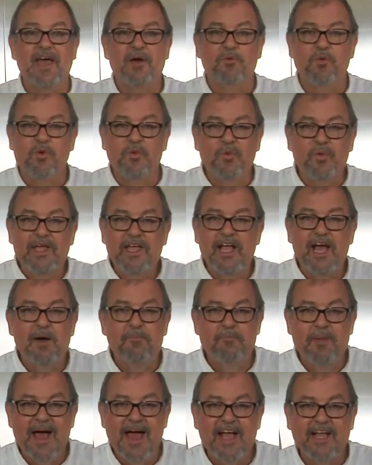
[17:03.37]
And when we
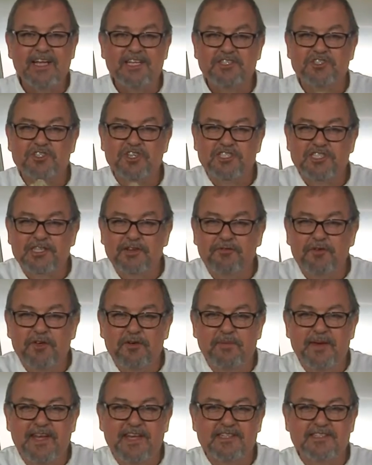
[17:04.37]
come back in just a
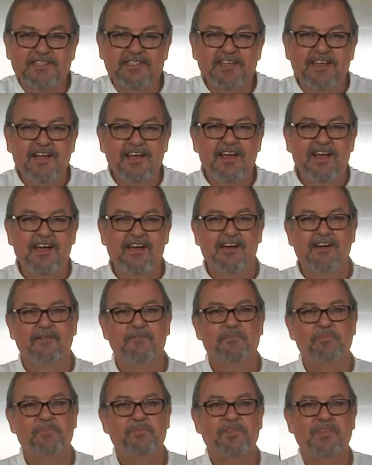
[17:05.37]
few minutes,
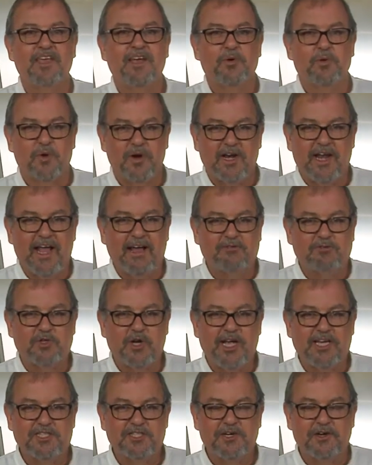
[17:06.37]
we're going to have
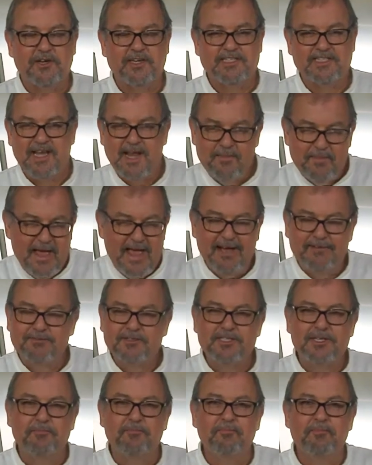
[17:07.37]
trash cookies. And I may have
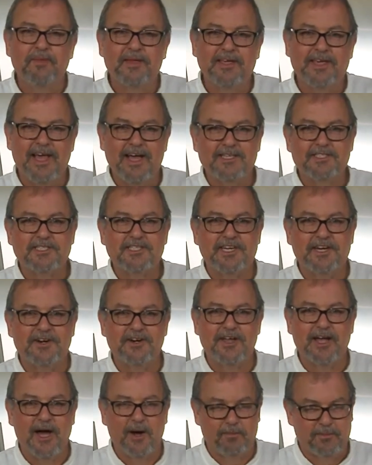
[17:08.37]
some guests here
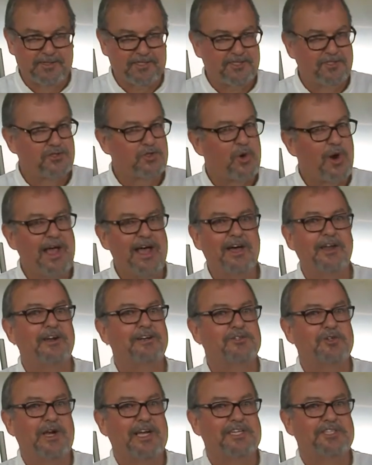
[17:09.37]
to help us try out
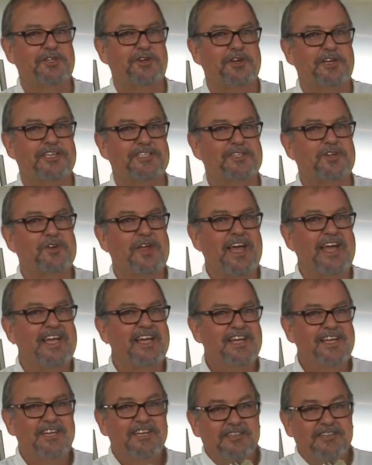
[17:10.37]
our trash cookies. Okay?